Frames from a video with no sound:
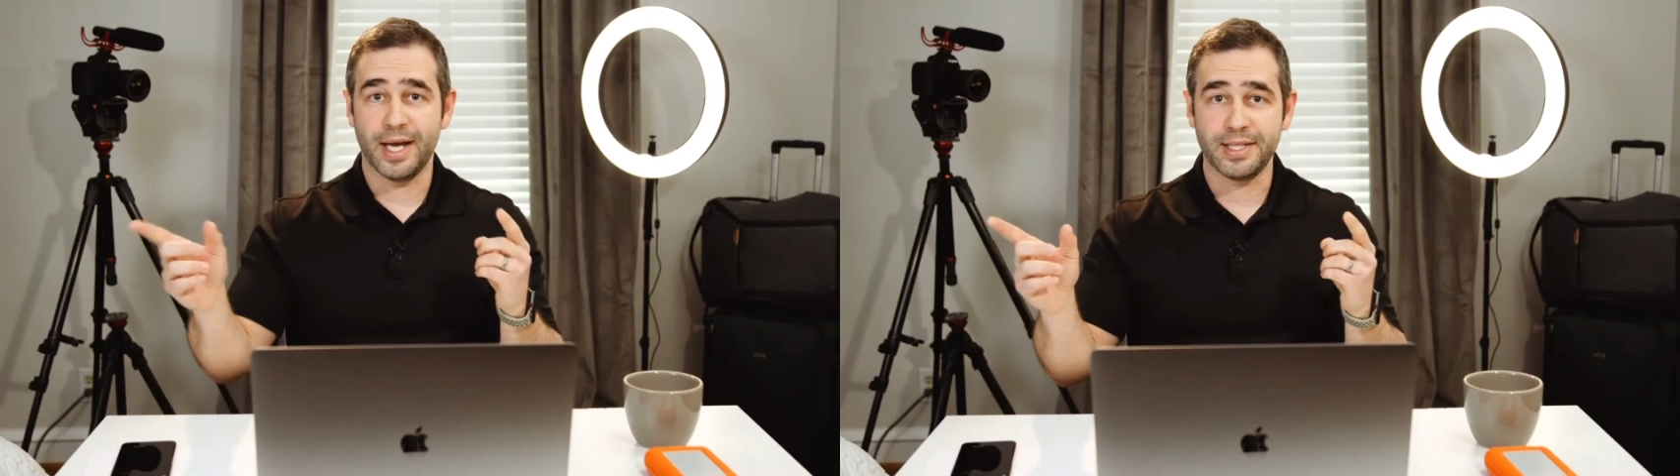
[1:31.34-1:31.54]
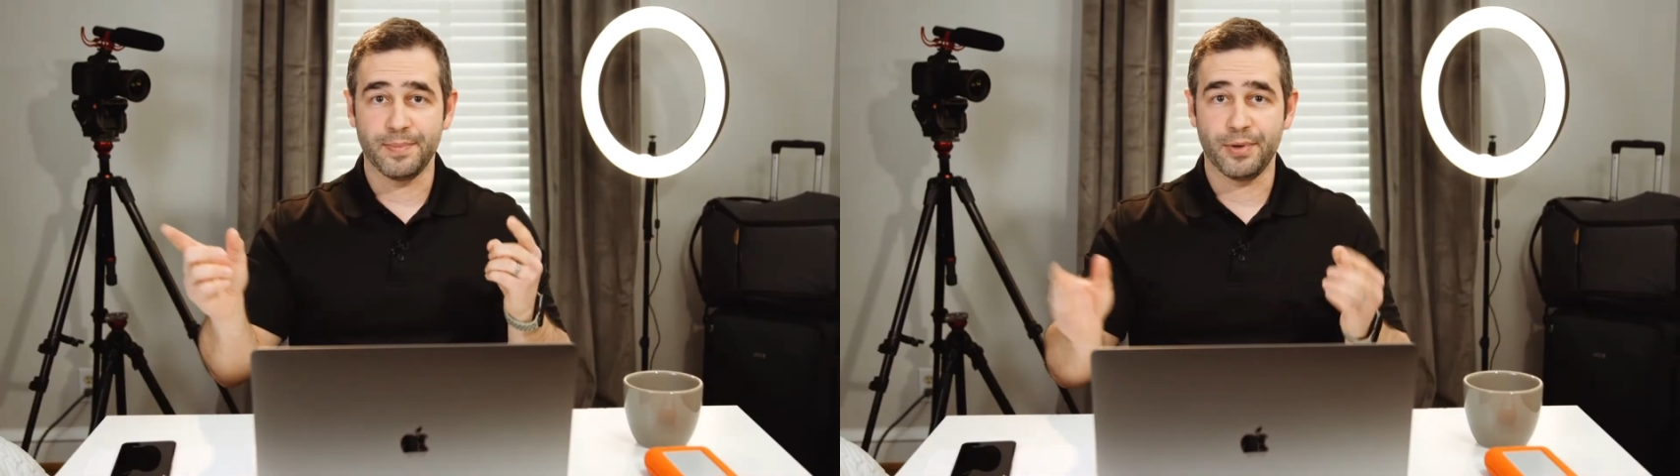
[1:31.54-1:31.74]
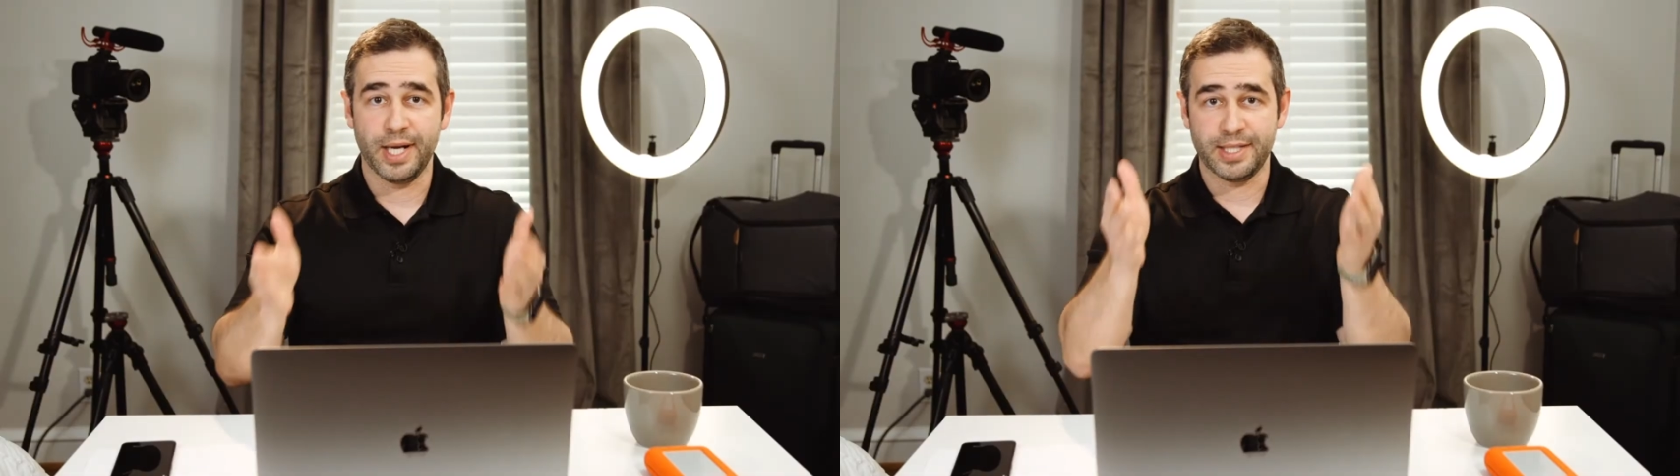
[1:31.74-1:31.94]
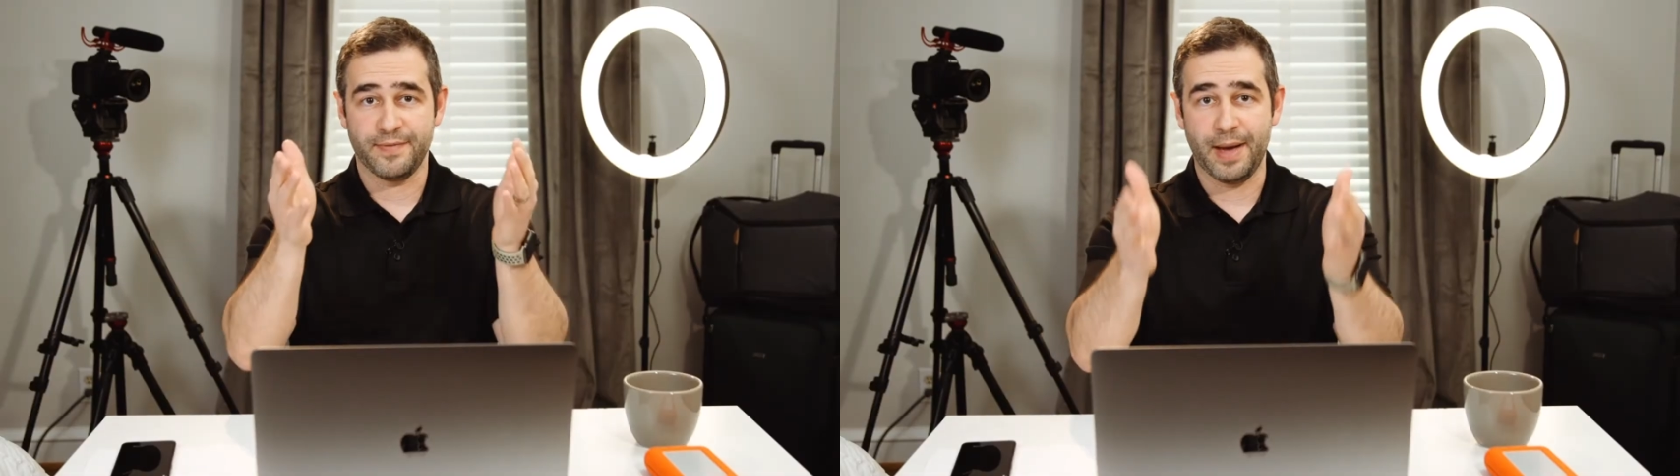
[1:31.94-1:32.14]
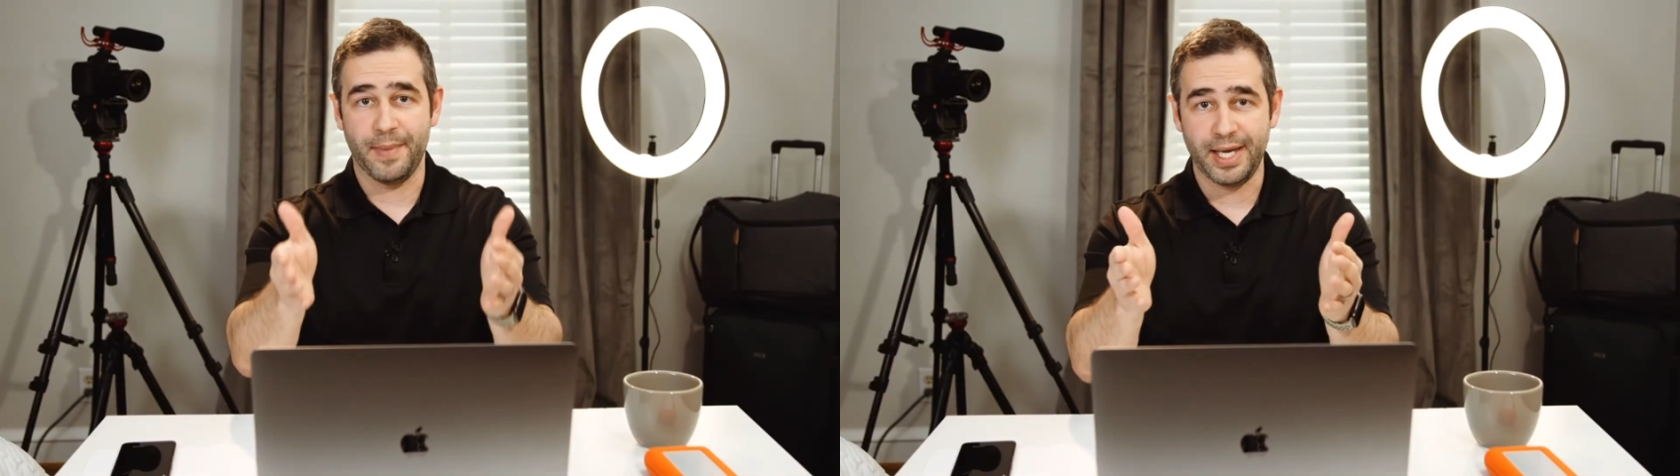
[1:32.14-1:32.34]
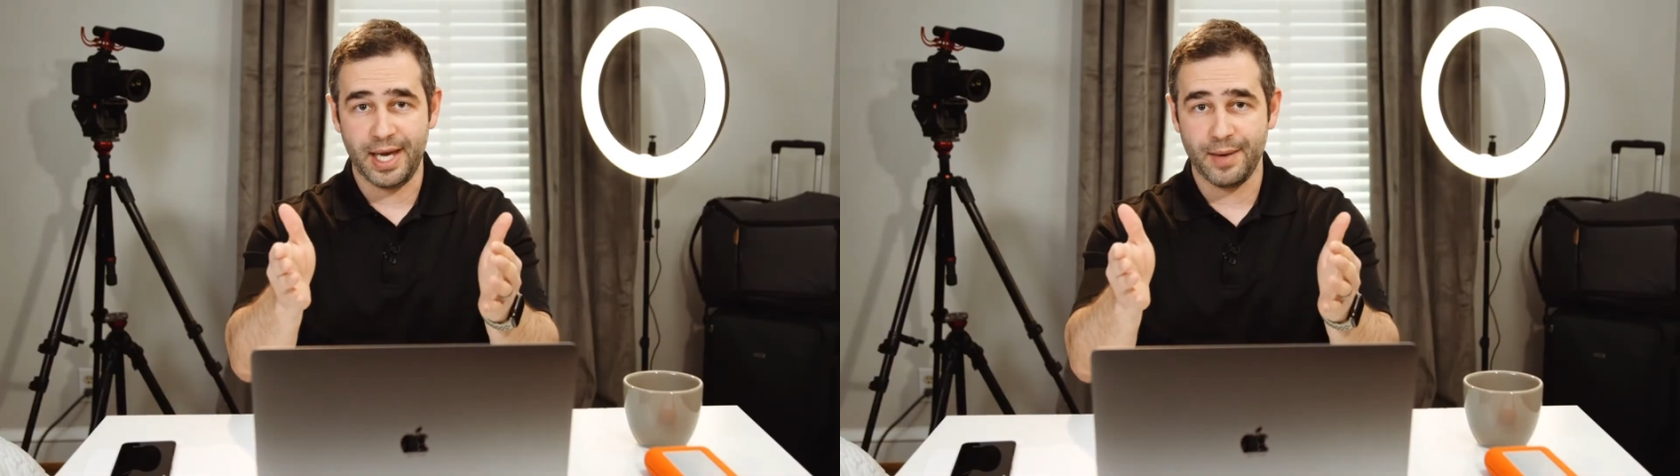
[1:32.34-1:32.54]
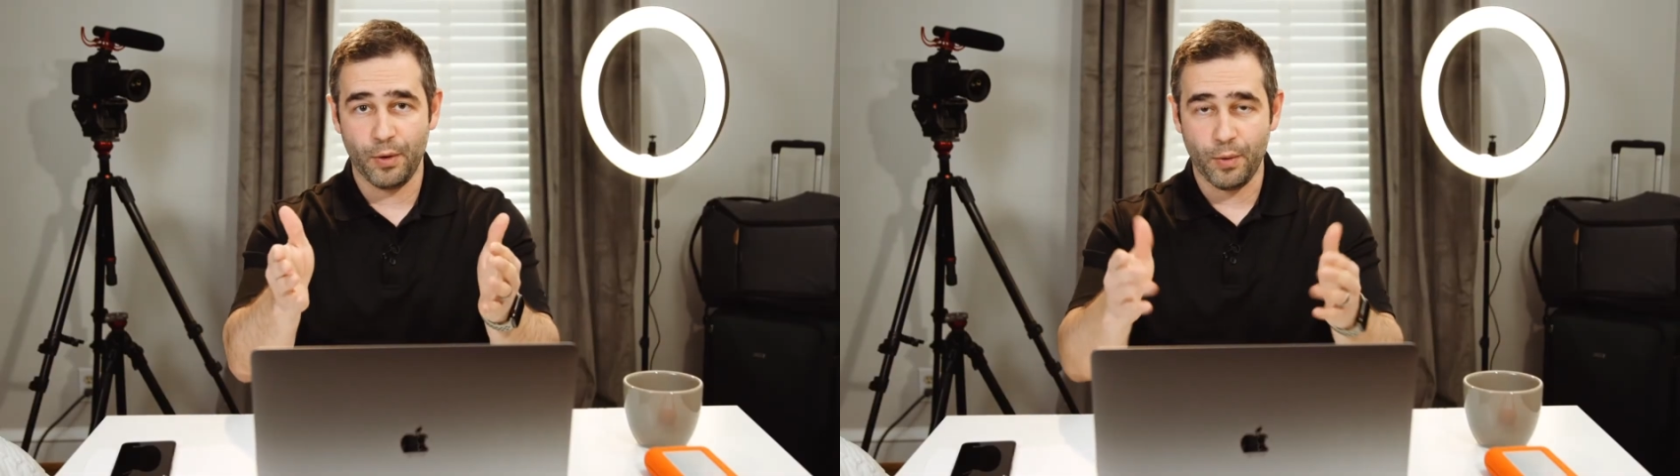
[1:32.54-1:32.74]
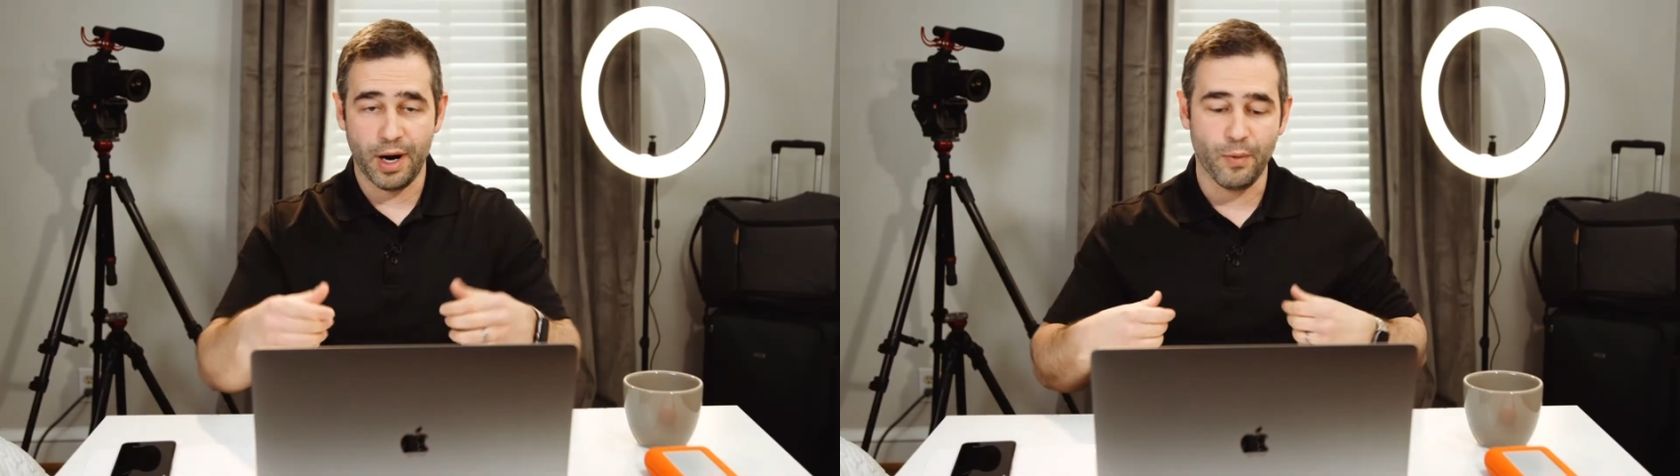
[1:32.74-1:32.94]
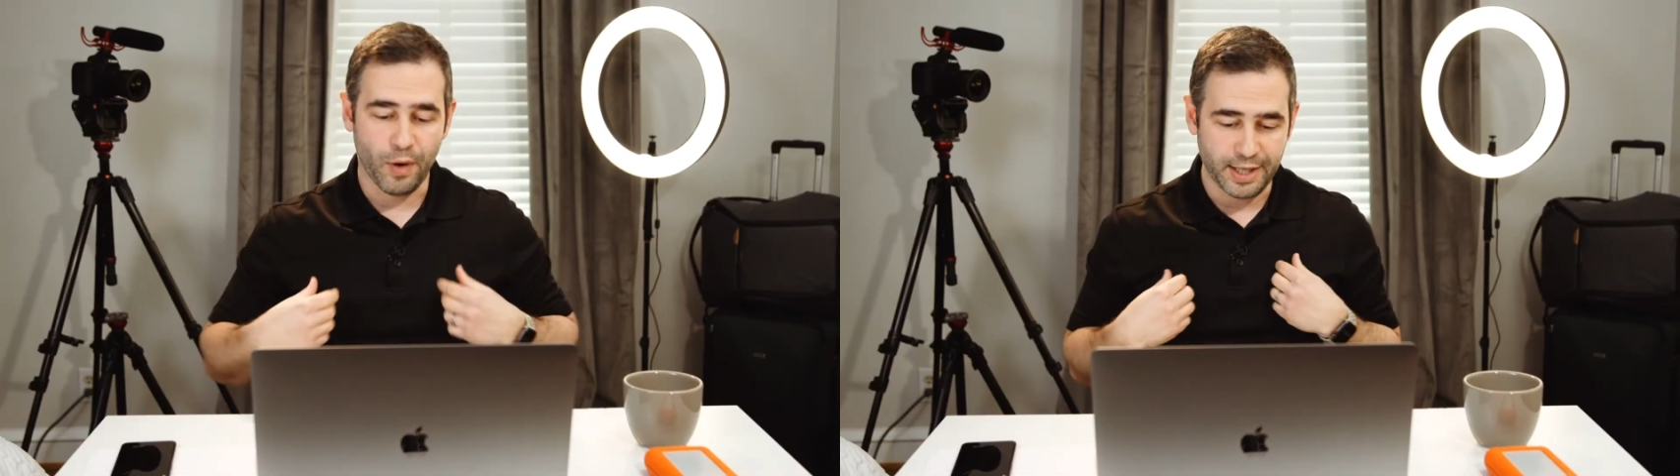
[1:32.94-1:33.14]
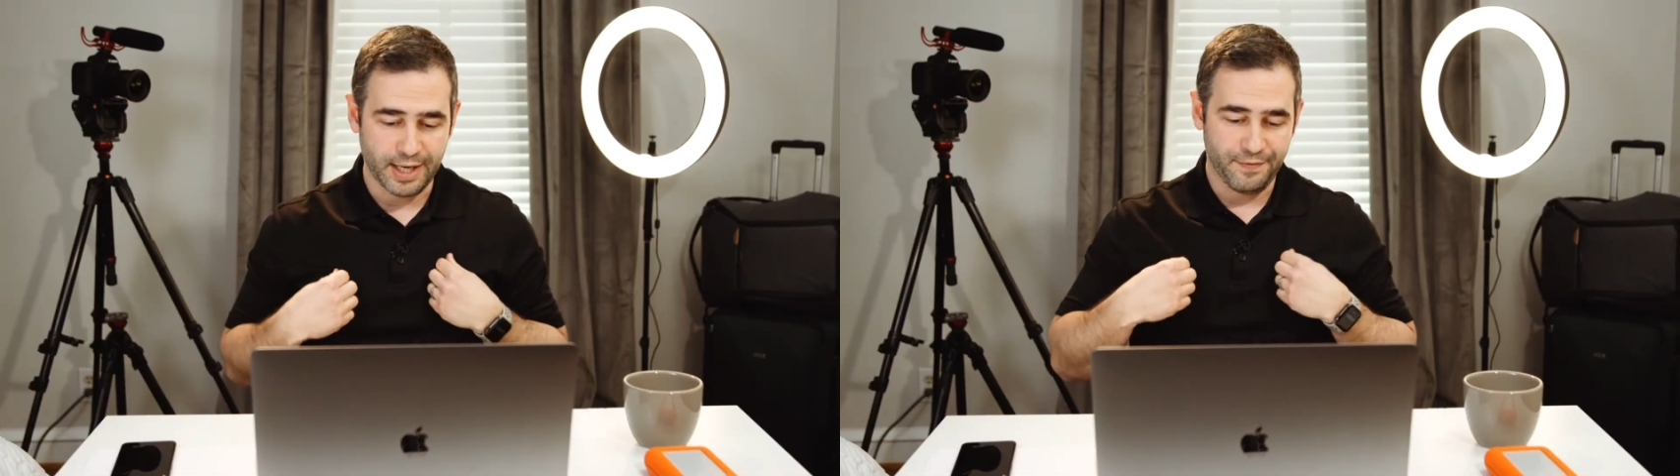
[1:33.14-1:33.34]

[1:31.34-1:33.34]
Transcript: lights in place, I've got my camera where I want it,